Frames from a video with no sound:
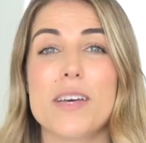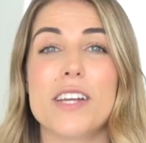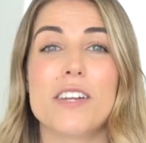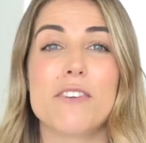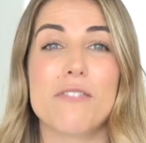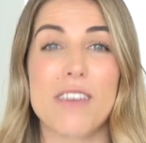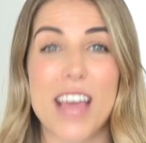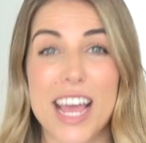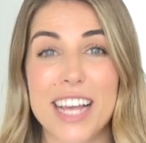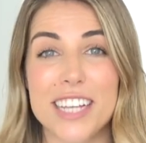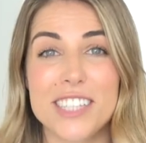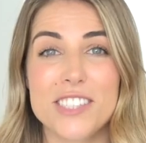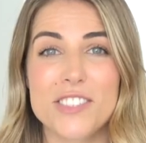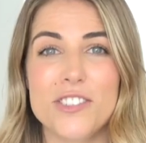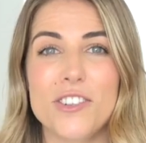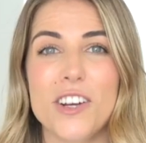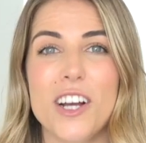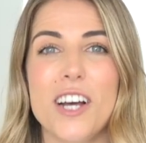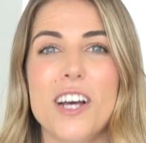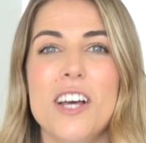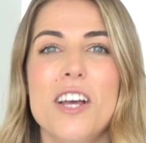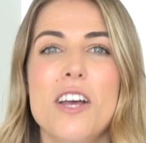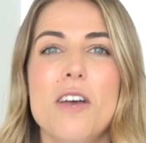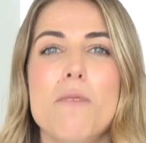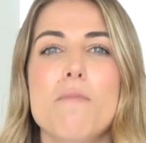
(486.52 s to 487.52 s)
bit of
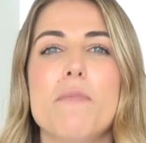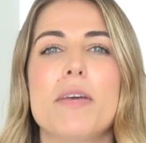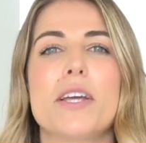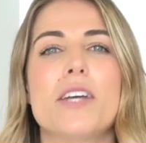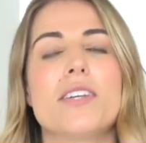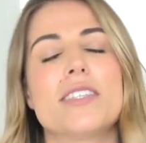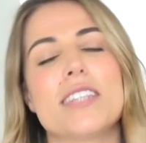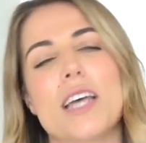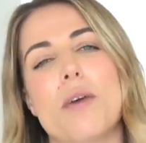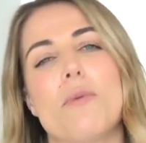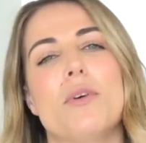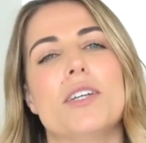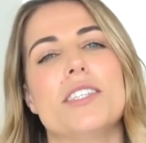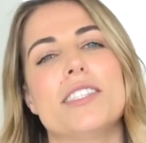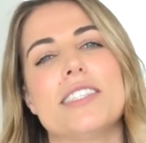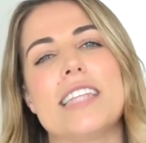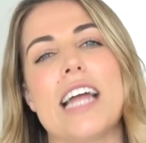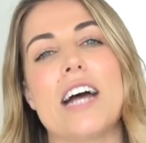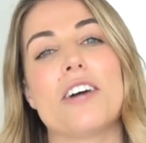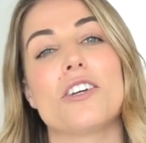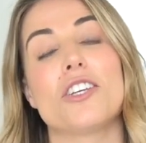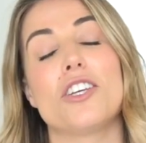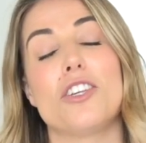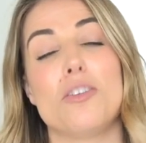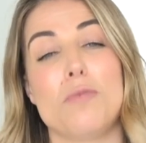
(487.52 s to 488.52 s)
extra because I was
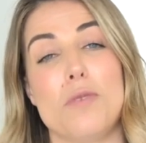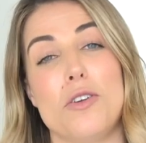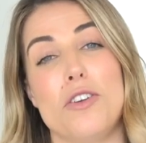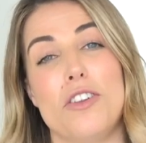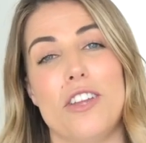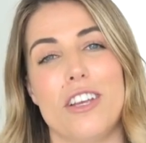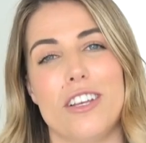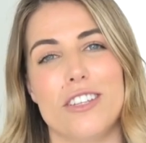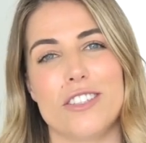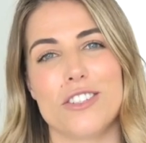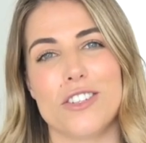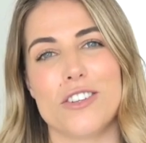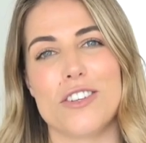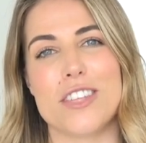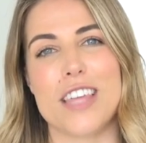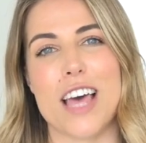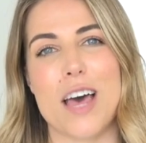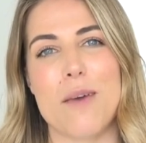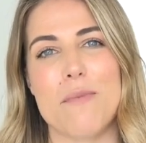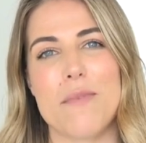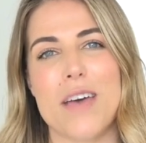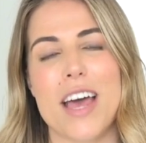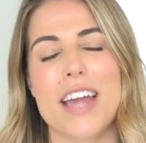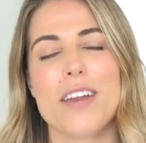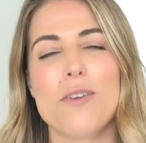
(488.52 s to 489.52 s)
now commuting to
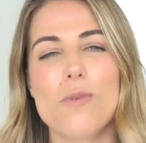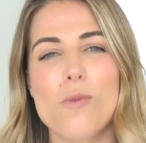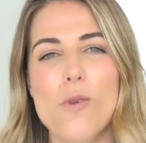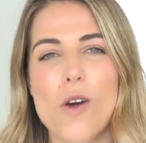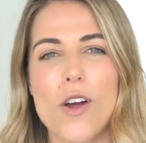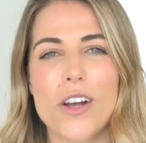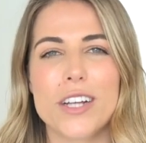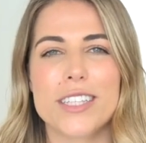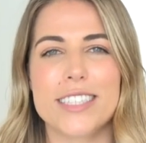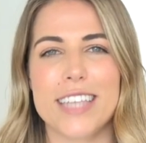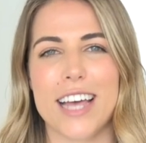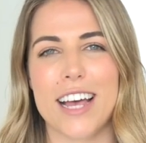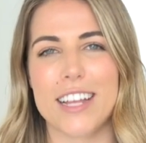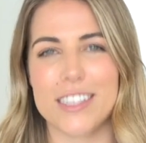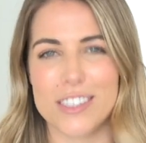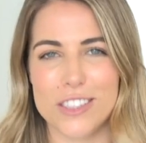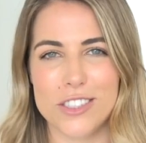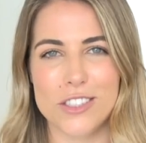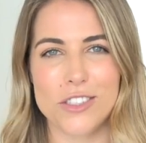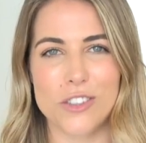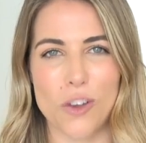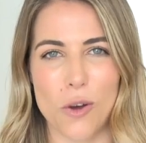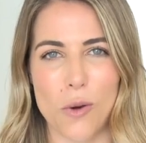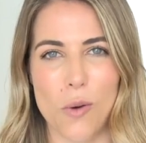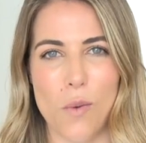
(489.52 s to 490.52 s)
them, and it worked out
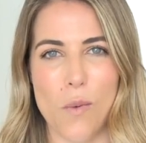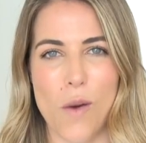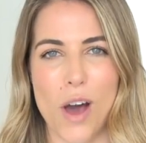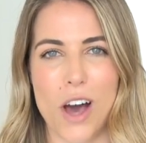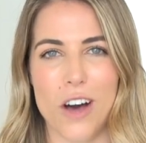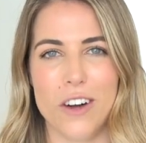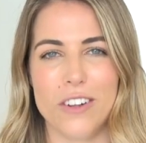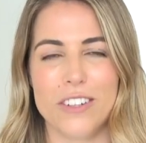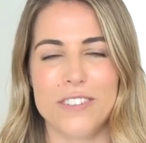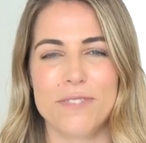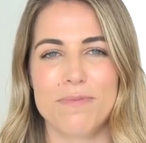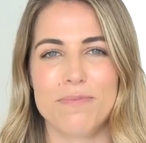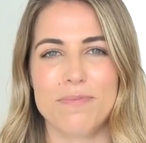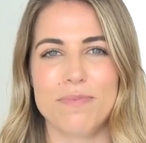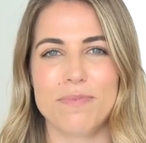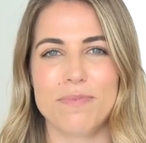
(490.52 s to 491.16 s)
so well.